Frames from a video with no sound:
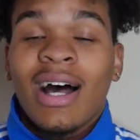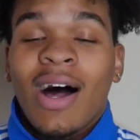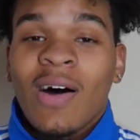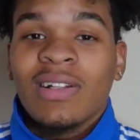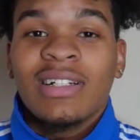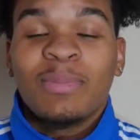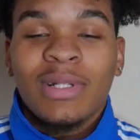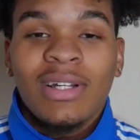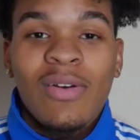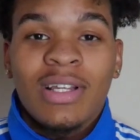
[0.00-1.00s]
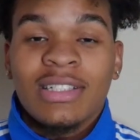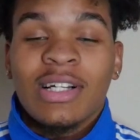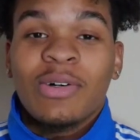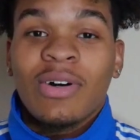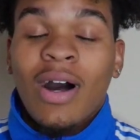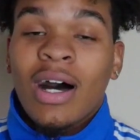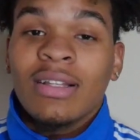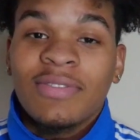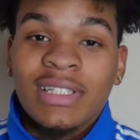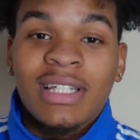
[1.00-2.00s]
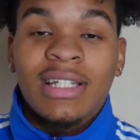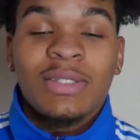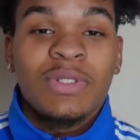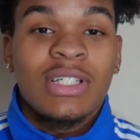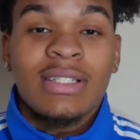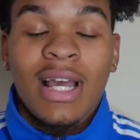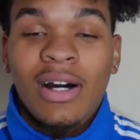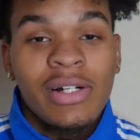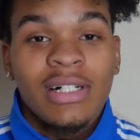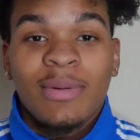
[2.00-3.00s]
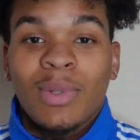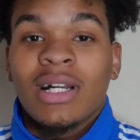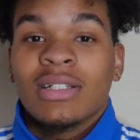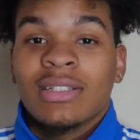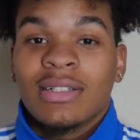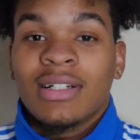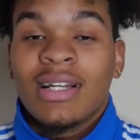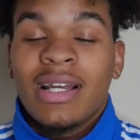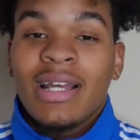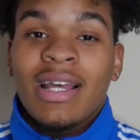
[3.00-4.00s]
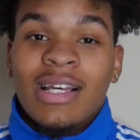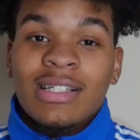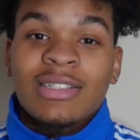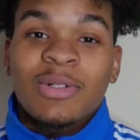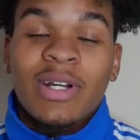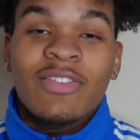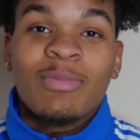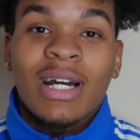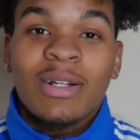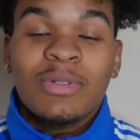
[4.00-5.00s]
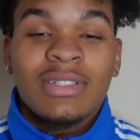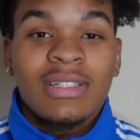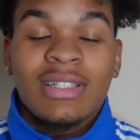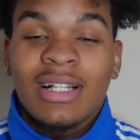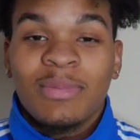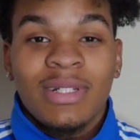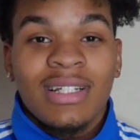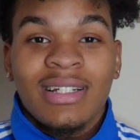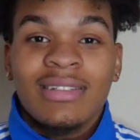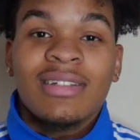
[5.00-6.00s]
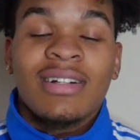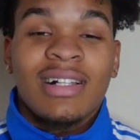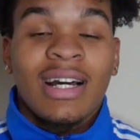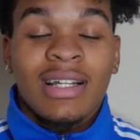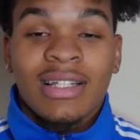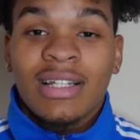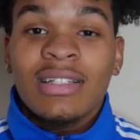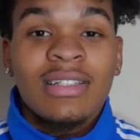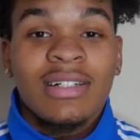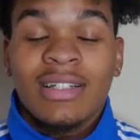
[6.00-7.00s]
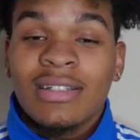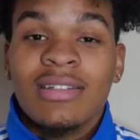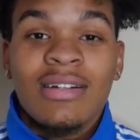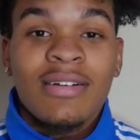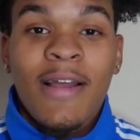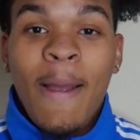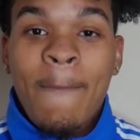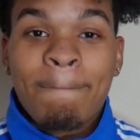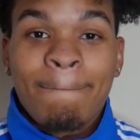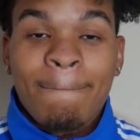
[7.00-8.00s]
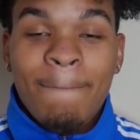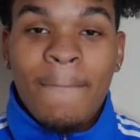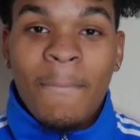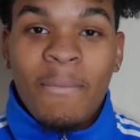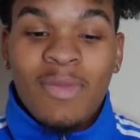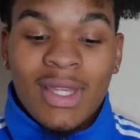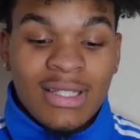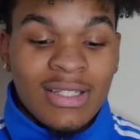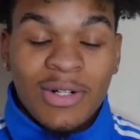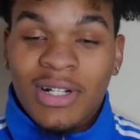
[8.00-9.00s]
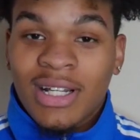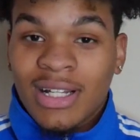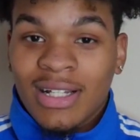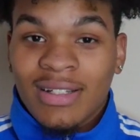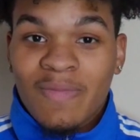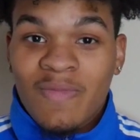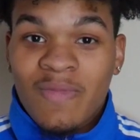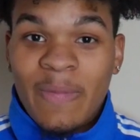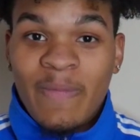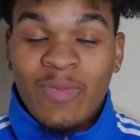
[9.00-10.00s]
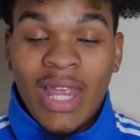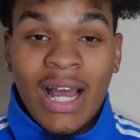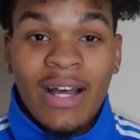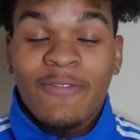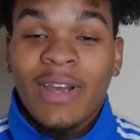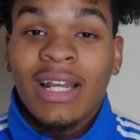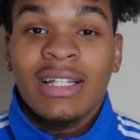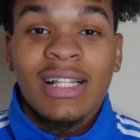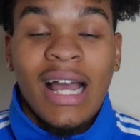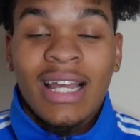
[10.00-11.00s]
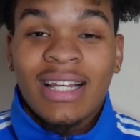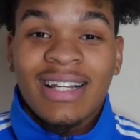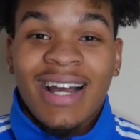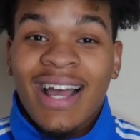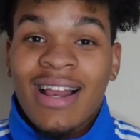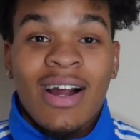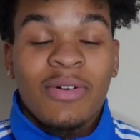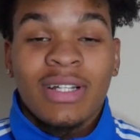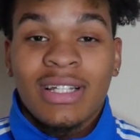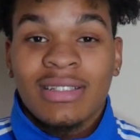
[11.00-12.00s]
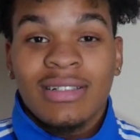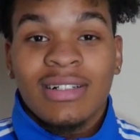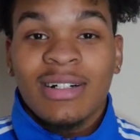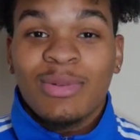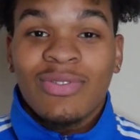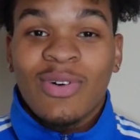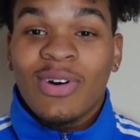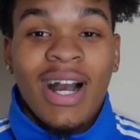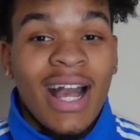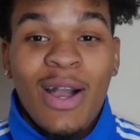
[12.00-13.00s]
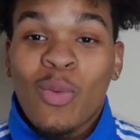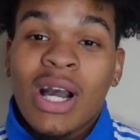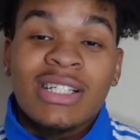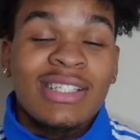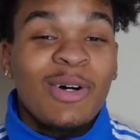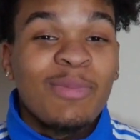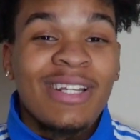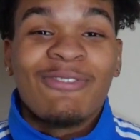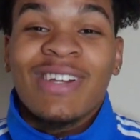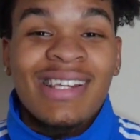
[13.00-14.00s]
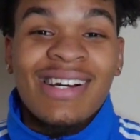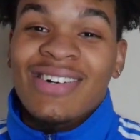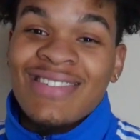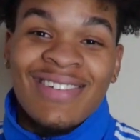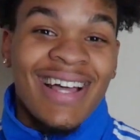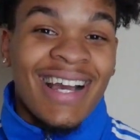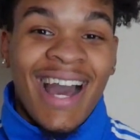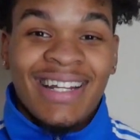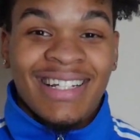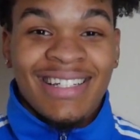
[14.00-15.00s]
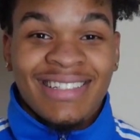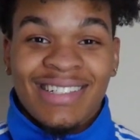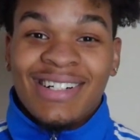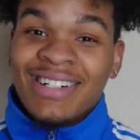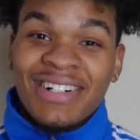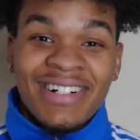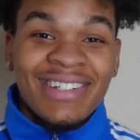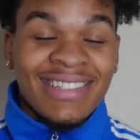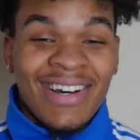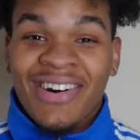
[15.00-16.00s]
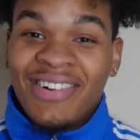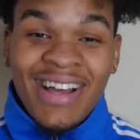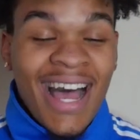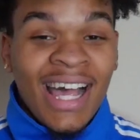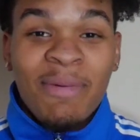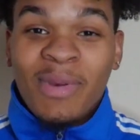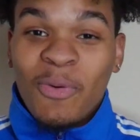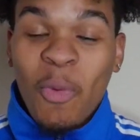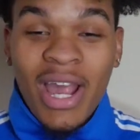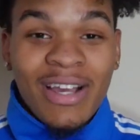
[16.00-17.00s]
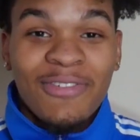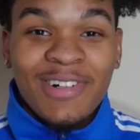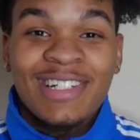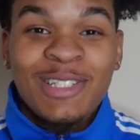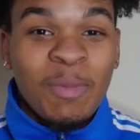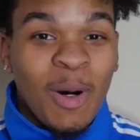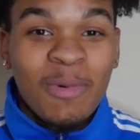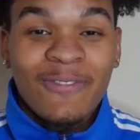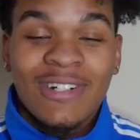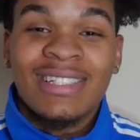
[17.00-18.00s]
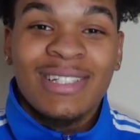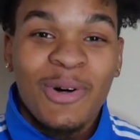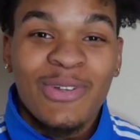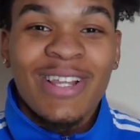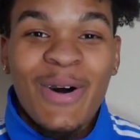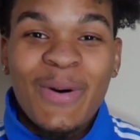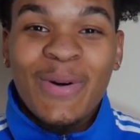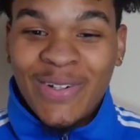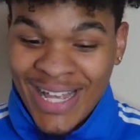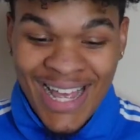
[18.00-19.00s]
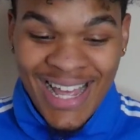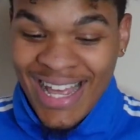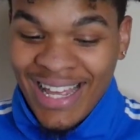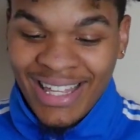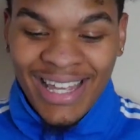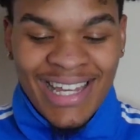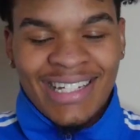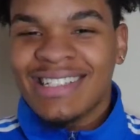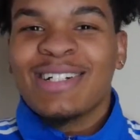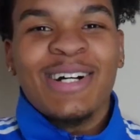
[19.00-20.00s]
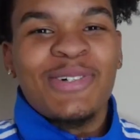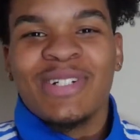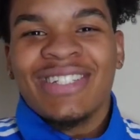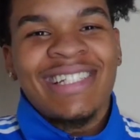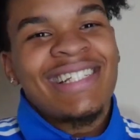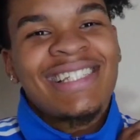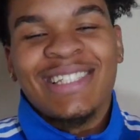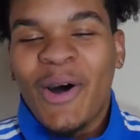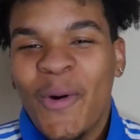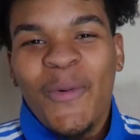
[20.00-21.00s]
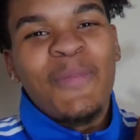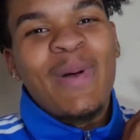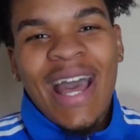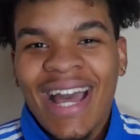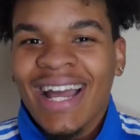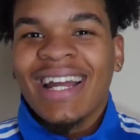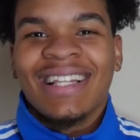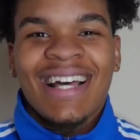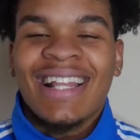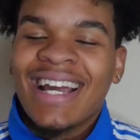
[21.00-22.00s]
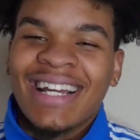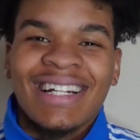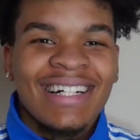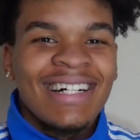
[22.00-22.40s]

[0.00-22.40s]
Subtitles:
all in the building. So all of us kids was just out here unmonitored. So everybody was just telling me to kiss her, like, kiss her, kiss her. So then I faked it like I had already kissed a girl before. I had watched so many videos on like how to kiss a girl. So I had been waiting for this moment for so long. And this girl was just so bad that like